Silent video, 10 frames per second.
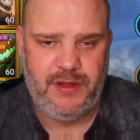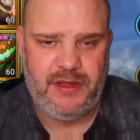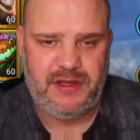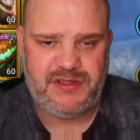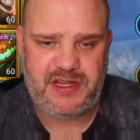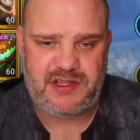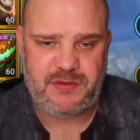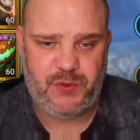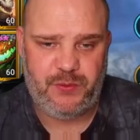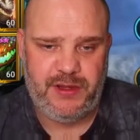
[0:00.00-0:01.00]

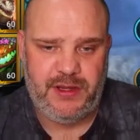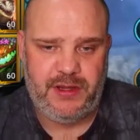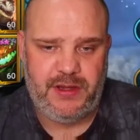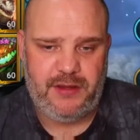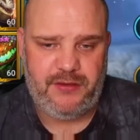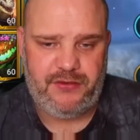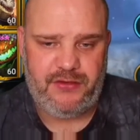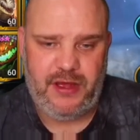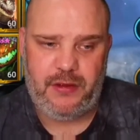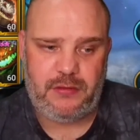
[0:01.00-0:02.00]
sensible. So
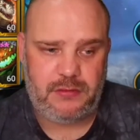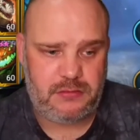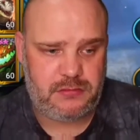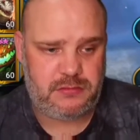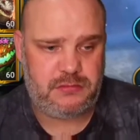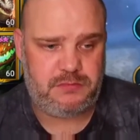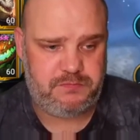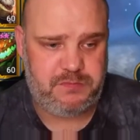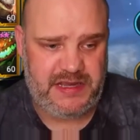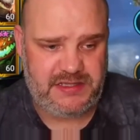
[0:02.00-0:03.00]

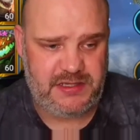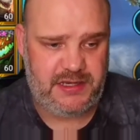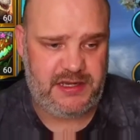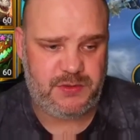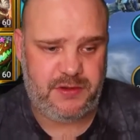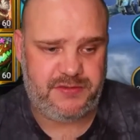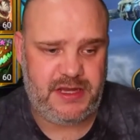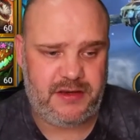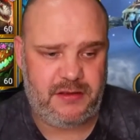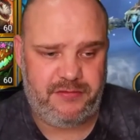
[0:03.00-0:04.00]
basically that's what I've
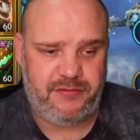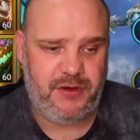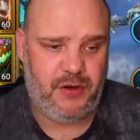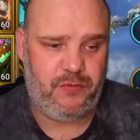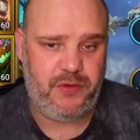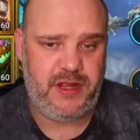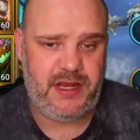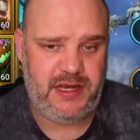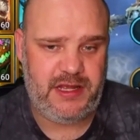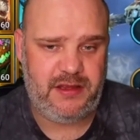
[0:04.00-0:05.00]
done. I've not
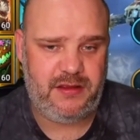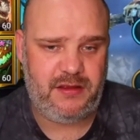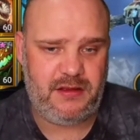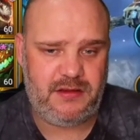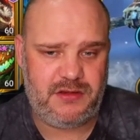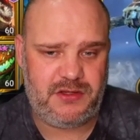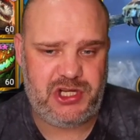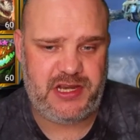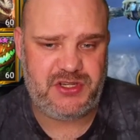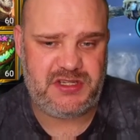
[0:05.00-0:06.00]
really
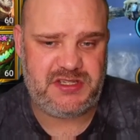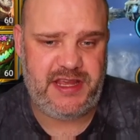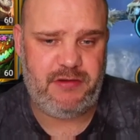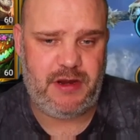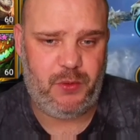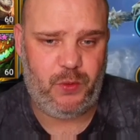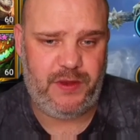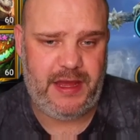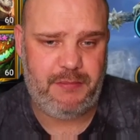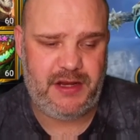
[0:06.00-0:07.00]
changed his gear up all
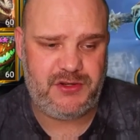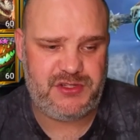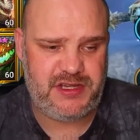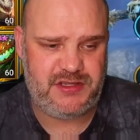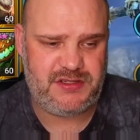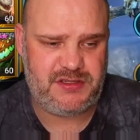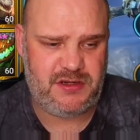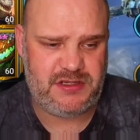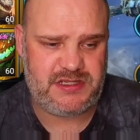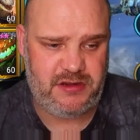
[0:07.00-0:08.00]
that much since
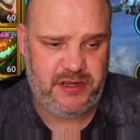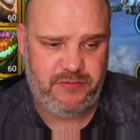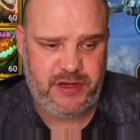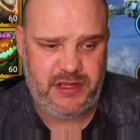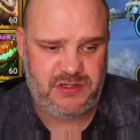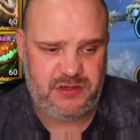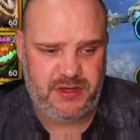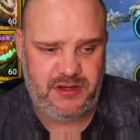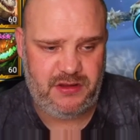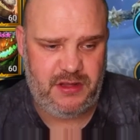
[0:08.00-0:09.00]
I started reusing him in
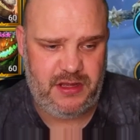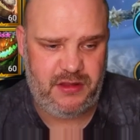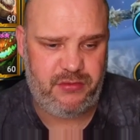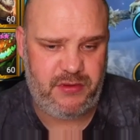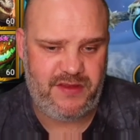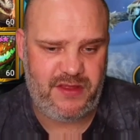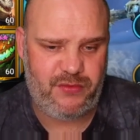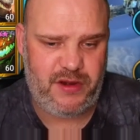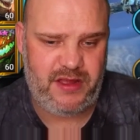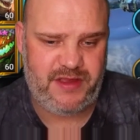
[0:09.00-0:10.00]

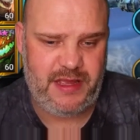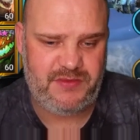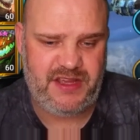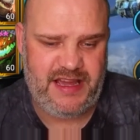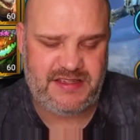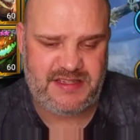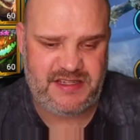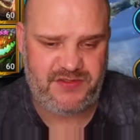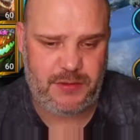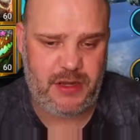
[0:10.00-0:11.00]
3v3. I've kept it as is
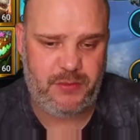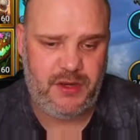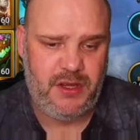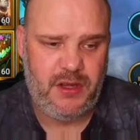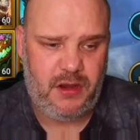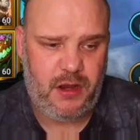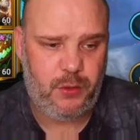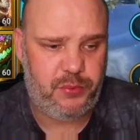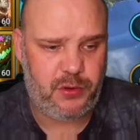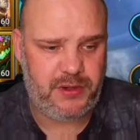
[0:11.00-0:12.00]
for the moment. I will
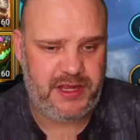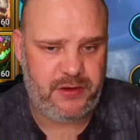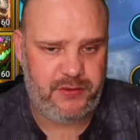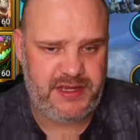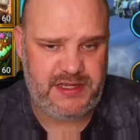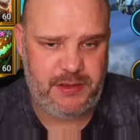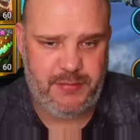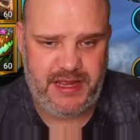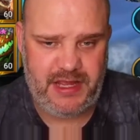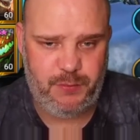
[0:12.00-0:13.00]
probably increase it and
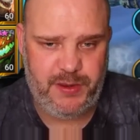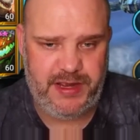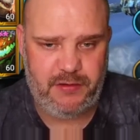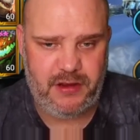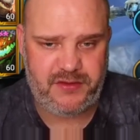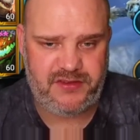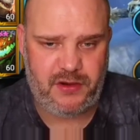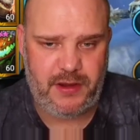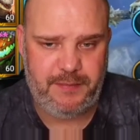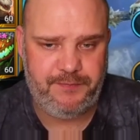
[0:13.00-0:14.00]
make it better over time,